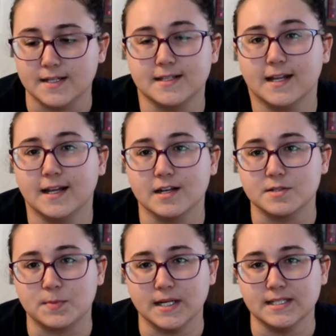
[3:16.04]
It's getting into
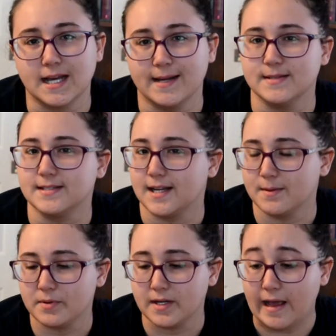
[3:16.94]
springtime, it's getting
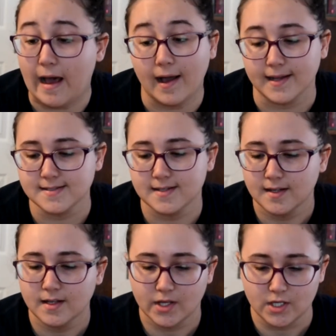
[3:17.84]
pretty hot,
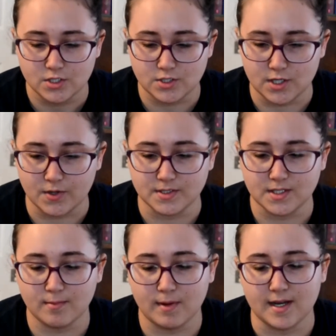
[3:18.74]
so it's
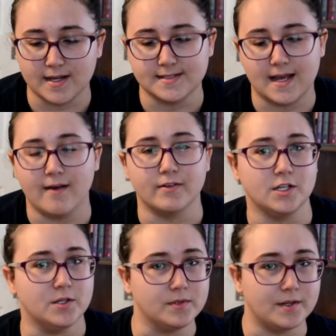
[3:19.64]
gonna be nice to have a
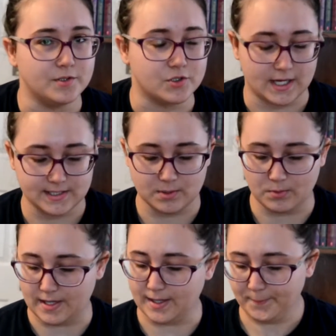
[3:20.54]
cute little dress to
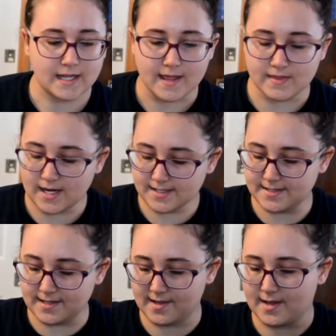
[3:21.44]
wear. And the next
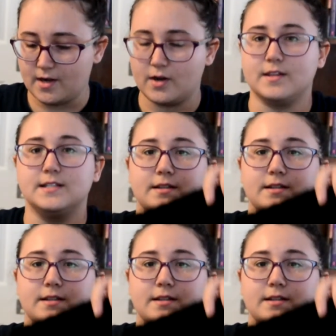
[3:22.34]
thing I got are these